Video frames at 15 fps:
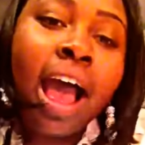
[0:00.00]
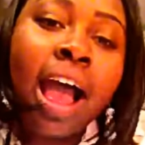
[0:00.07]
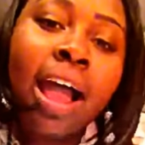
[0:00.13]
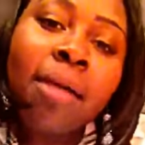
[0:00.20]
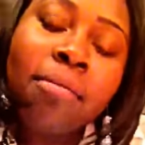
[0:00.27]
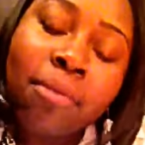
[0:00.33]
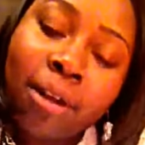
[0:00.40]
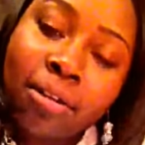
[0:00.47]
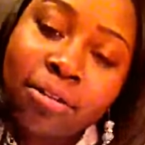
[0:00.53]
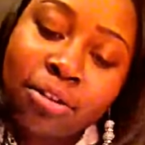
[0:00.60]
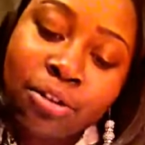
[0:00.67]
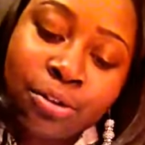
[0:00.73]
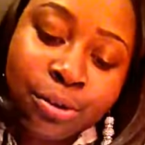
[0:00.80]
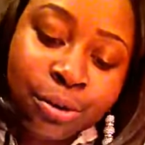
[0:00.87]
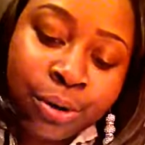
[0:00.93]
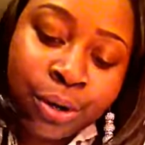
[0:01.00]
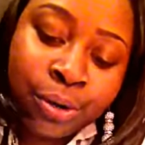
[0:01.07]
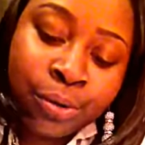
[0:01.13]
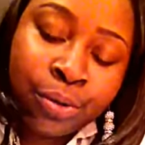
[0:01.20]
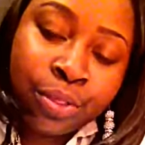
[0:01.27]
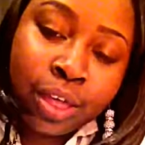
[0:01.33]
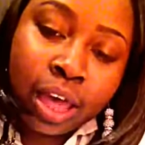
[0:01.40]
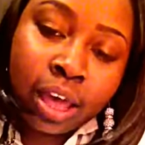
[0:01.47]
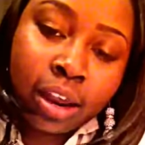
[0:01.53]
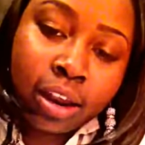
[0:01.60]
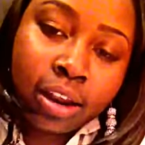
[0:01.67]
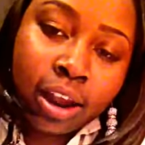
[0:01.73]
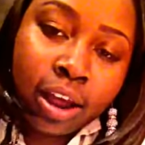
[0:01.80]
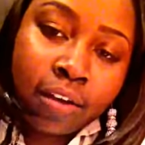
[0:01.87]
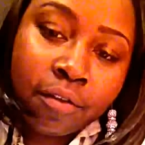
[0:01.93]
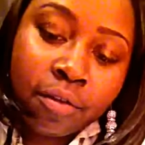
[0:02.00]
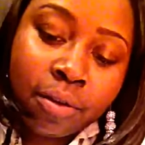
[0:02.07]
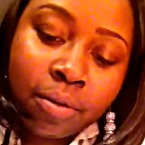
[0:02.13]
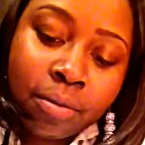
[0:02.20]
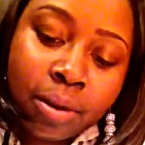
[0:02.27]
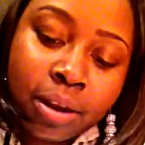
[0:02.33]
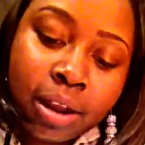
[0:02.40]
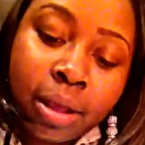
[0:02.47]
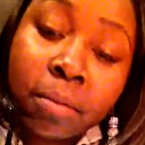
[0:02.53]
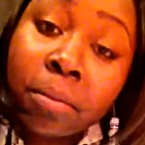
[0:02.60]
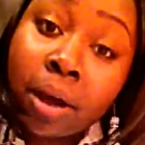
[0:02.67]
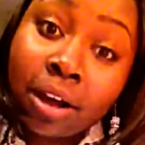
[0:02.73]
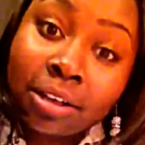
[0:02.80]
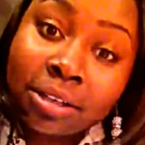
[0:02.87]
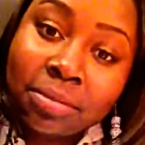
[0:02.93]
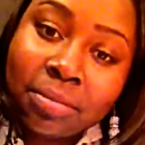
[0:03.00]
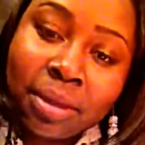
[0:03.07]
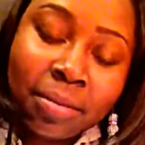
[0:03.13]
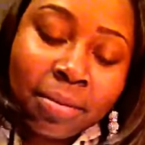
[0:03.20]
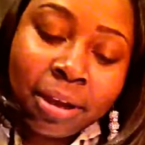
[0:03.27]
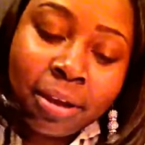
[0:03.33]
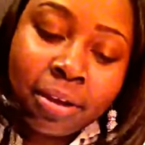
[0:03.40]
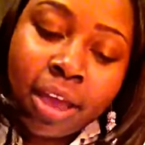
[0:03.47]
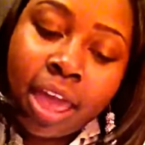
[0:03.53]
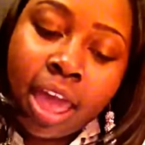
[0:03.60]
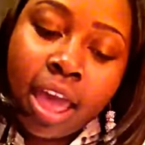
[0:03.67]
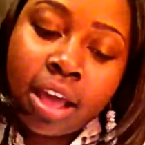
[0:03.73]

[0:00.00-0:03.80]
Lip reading: eyebrow tutorial that a lot of you have been inboxing me about.